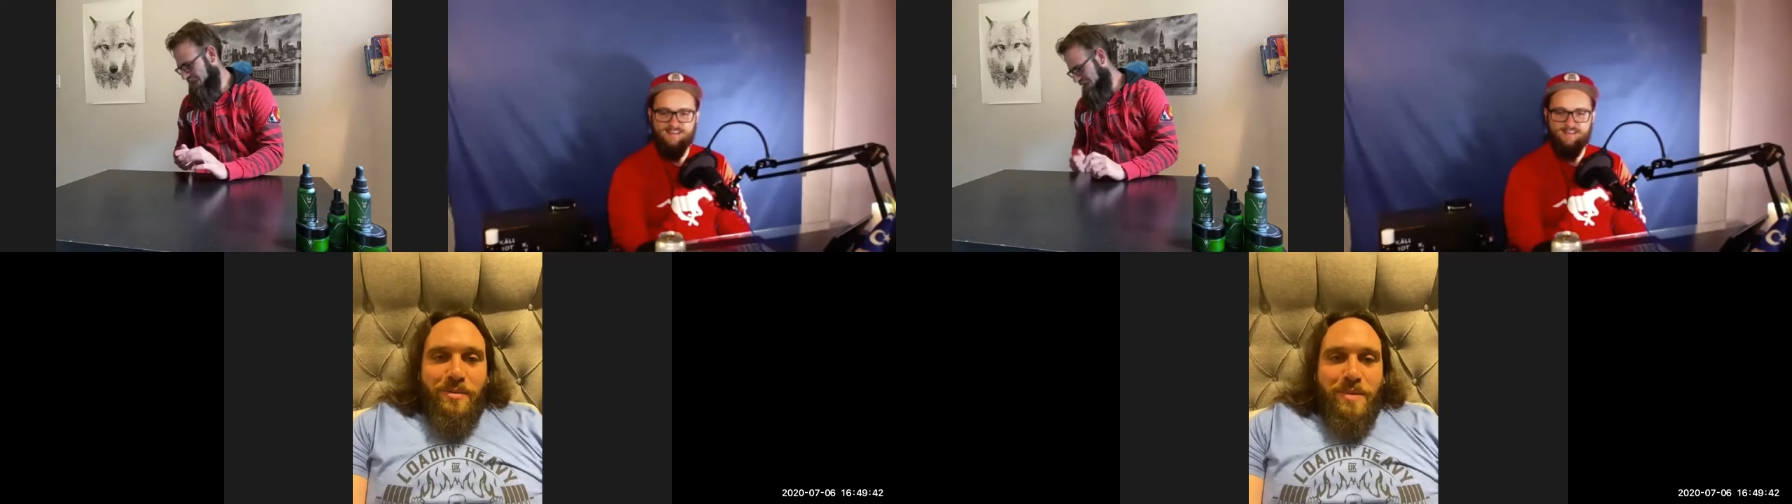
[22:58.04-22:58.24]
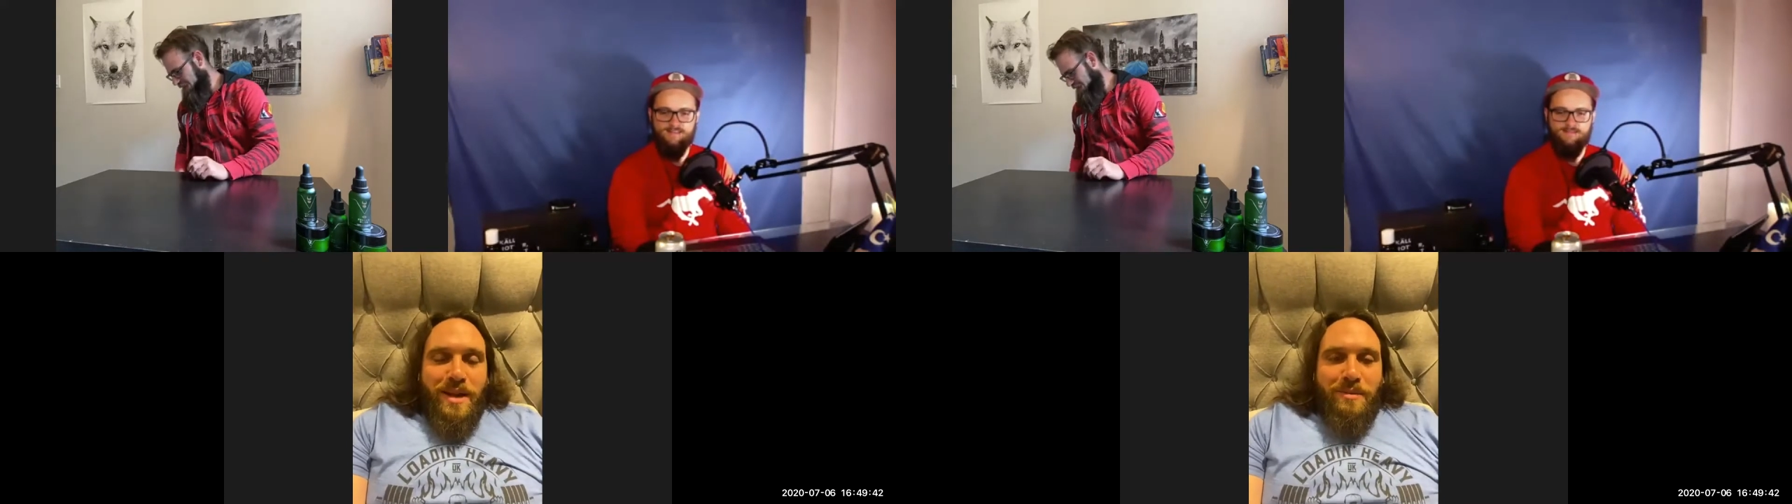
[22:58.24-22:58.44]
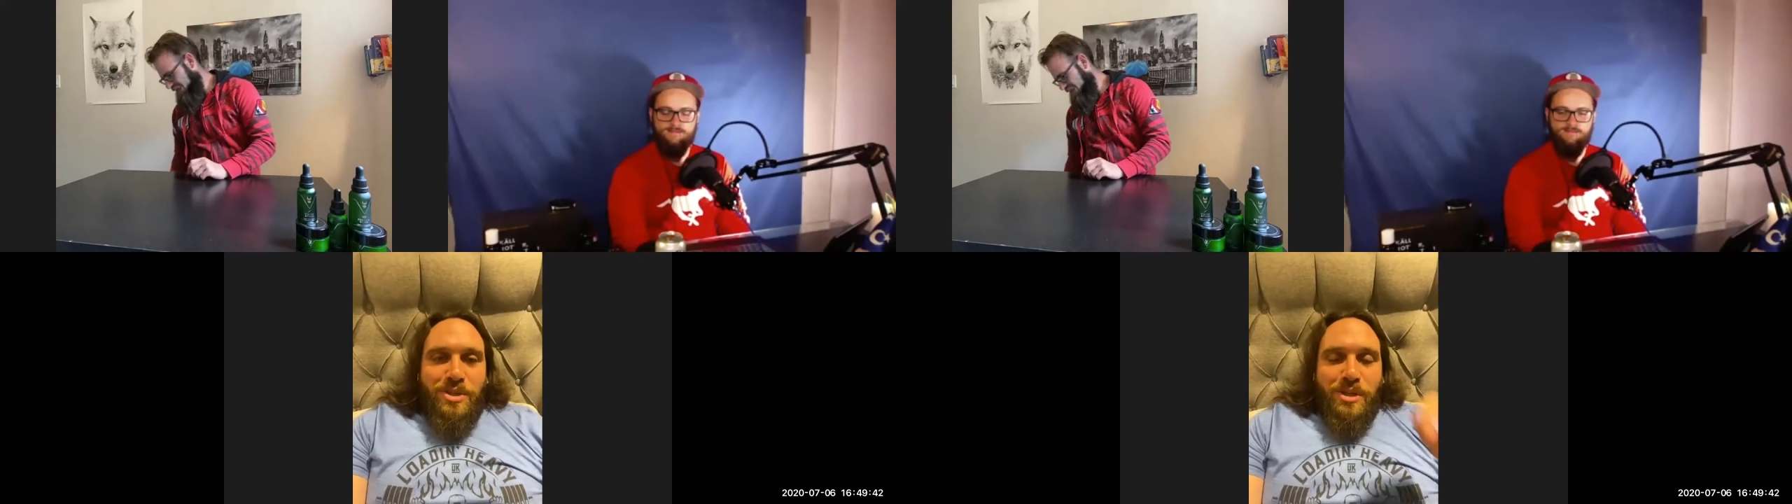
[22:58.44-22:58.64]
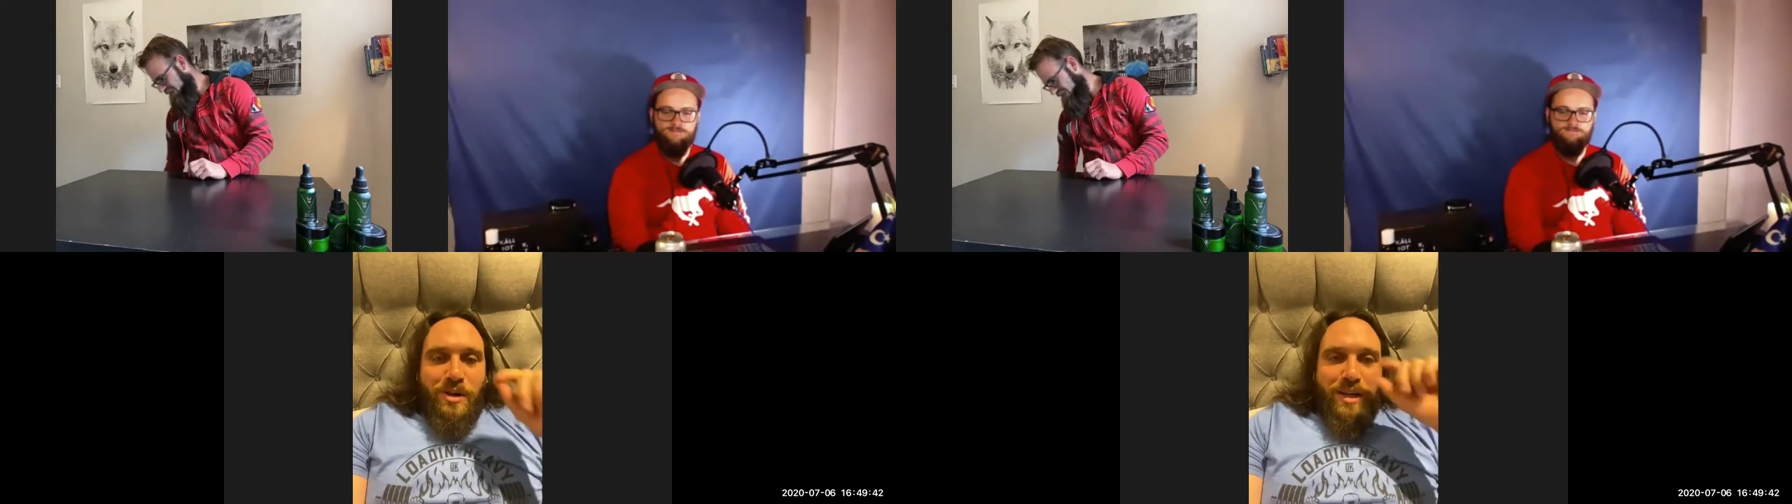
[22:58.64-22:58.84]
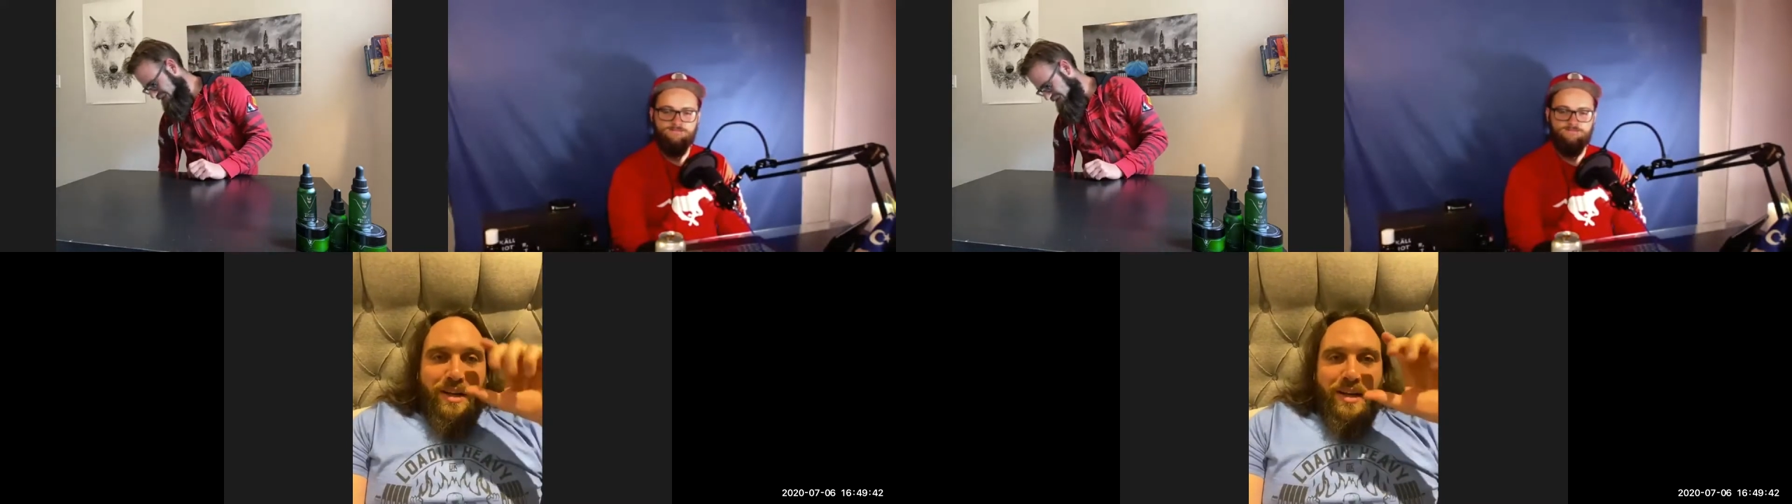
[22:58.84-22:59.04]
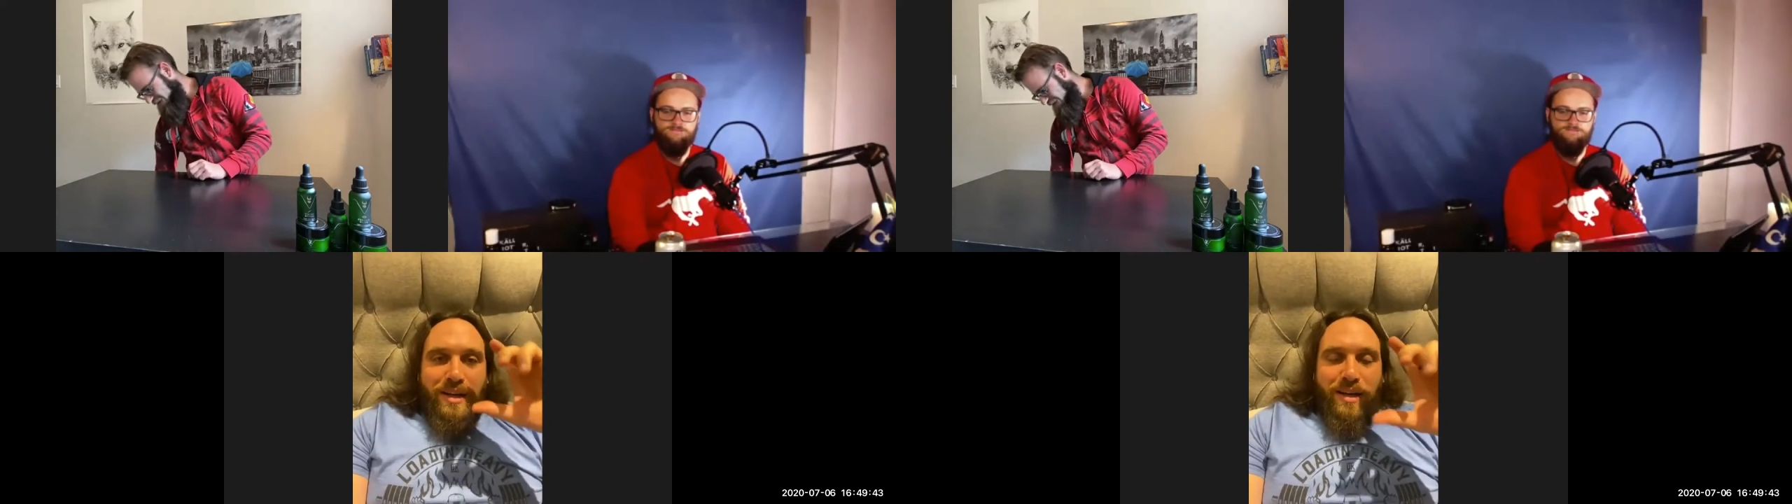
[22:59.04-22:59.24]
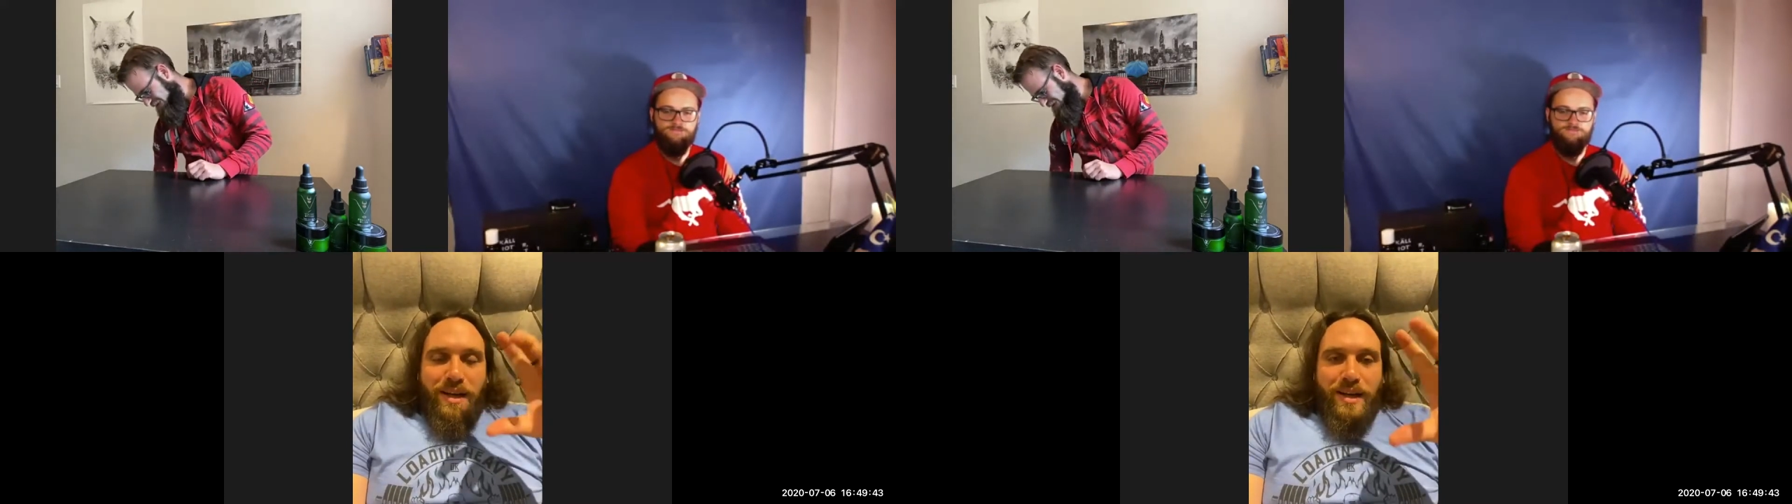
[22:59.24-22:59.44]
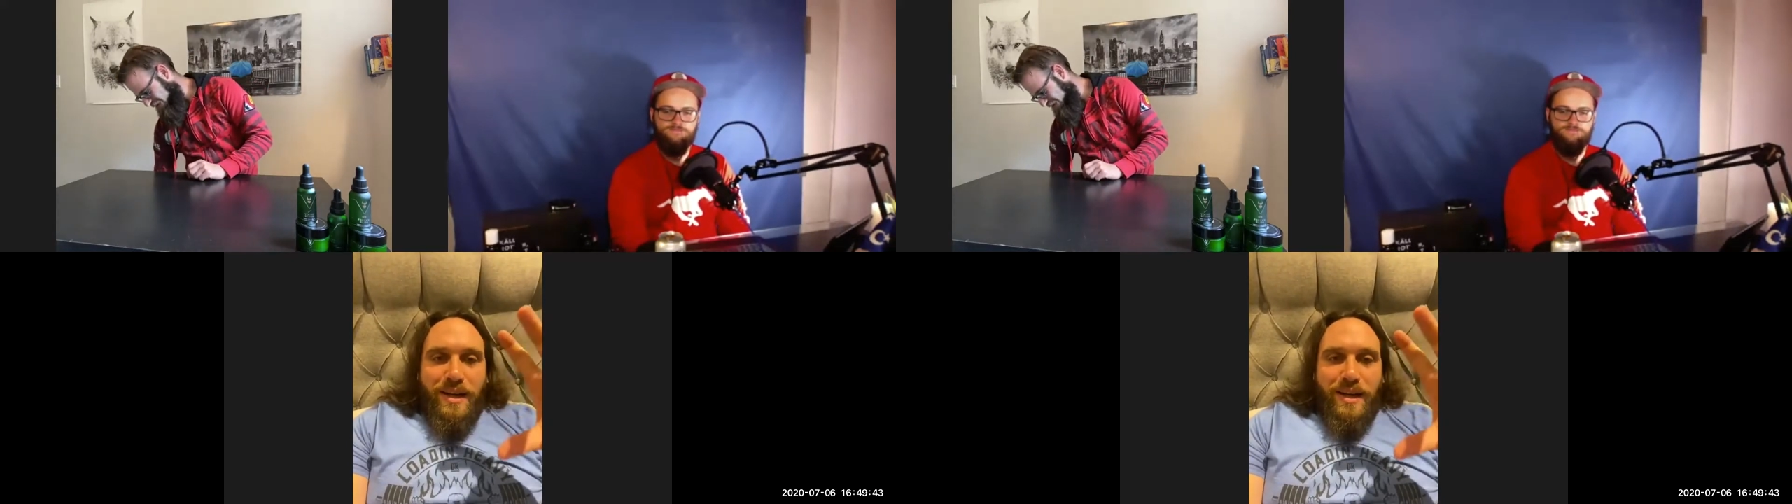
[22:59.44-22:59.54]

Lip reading: him shotgun a